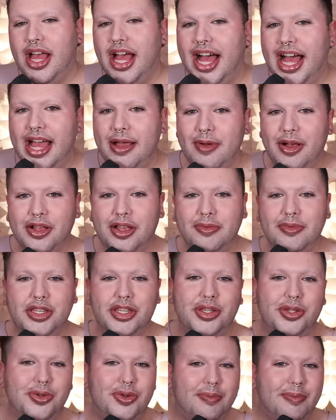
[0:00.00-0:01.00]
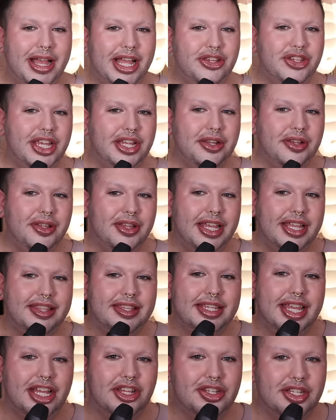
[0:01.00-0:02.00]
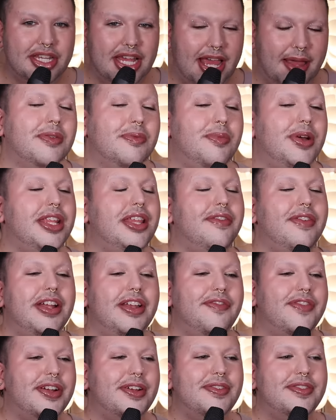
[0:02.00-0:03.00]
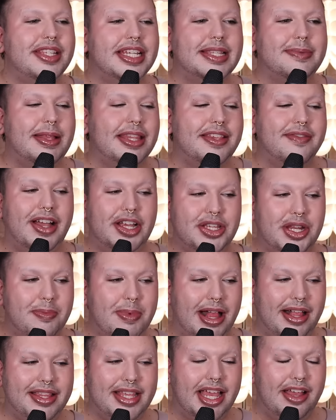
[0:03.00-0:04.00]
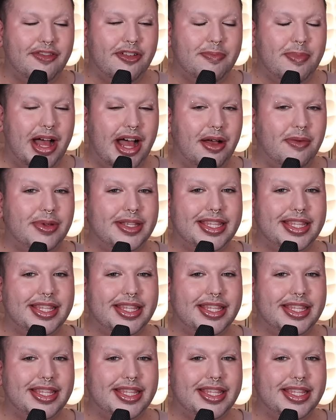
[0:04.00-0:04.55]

Hi, welcome to my channel. It's Tangent Time. One of the very first expensive eyeshadow palettes I ever bought was